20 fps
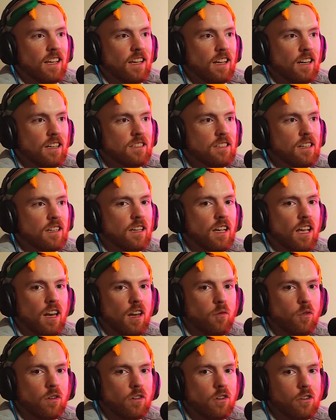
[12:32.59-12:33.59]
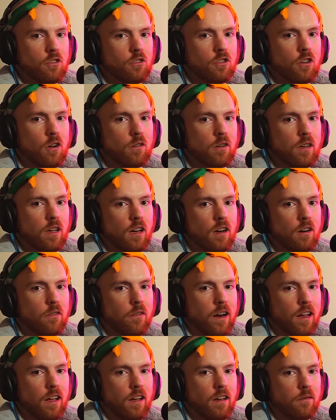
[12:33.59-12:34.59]
He doesn't get it when you're joking
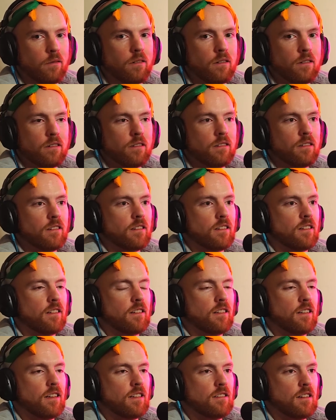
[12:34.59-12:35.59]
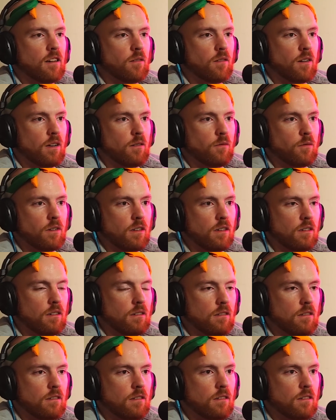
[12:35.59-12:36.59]
around. That's not what I'd want.